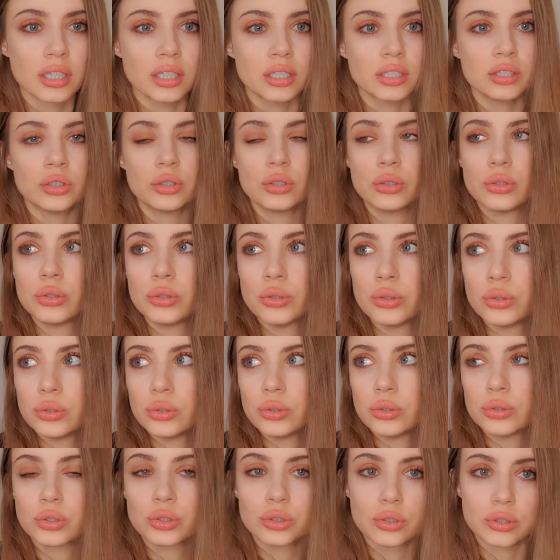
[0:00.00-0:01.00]

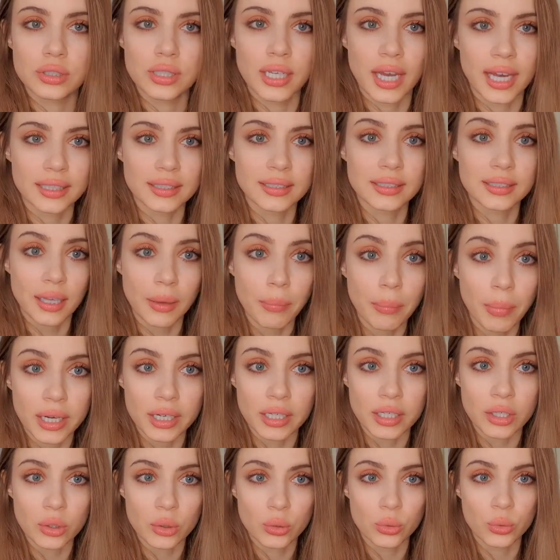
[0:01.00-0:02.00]
you should get
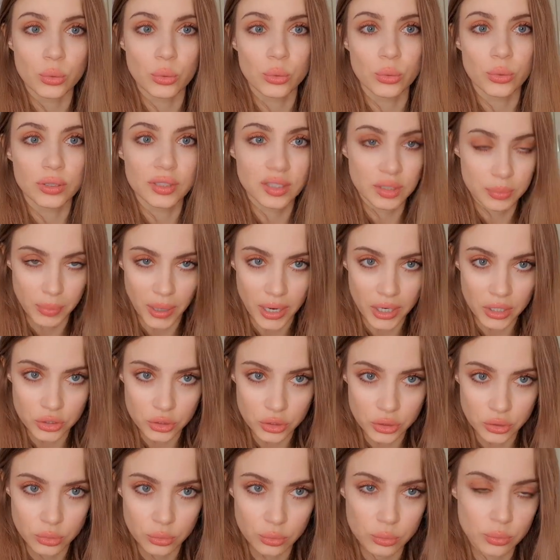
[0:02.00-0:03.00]
somebody who
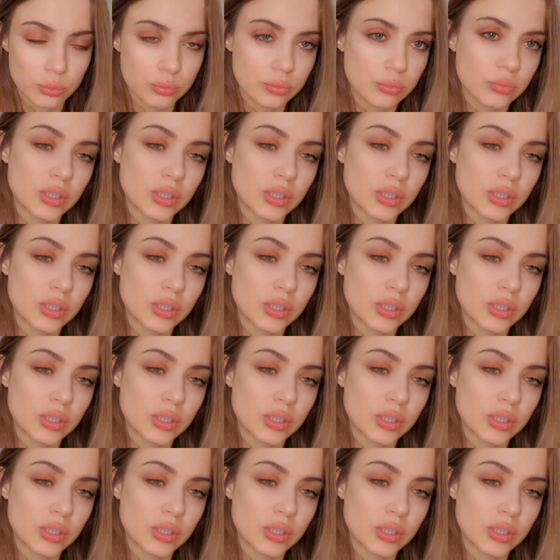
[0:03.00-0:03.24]
inspires you.